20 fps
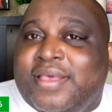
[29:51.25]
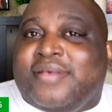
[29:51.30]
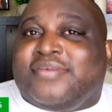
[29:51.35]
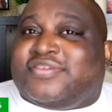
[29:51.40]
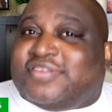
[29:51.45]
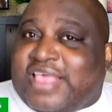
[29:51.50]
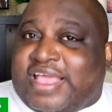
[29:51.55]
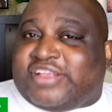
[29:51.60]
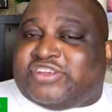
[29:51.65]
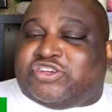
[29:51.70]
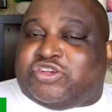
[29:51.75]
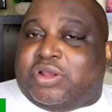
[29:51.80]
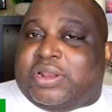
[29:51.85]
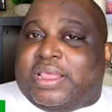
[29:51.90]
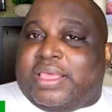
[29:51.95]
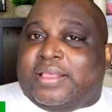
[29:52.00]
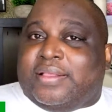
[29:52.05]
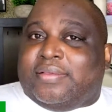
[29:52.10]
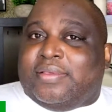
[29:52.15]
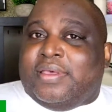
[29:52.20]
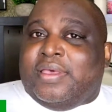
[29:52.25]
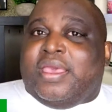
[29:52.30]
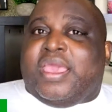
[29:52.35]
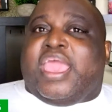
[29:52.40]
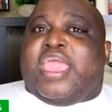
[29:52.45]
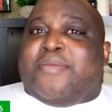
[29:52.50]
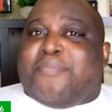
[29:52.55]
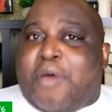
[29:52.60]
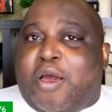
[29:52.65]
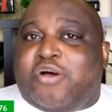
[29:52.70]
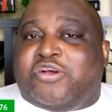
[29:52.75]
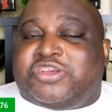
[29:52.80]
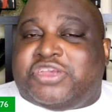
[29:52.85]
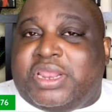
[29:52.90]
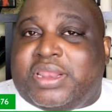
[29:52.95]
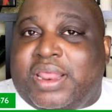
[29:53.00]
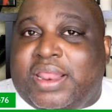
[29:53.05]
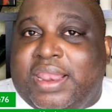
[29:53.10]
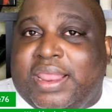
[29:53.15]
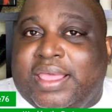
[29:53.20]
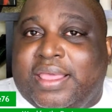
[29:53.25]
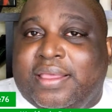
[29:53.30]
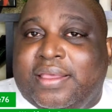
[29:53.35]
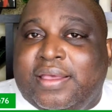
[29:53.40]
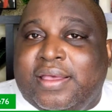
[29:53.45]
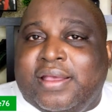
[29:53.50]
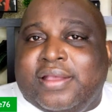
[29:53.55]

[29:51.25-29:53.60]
sexually, emotionally.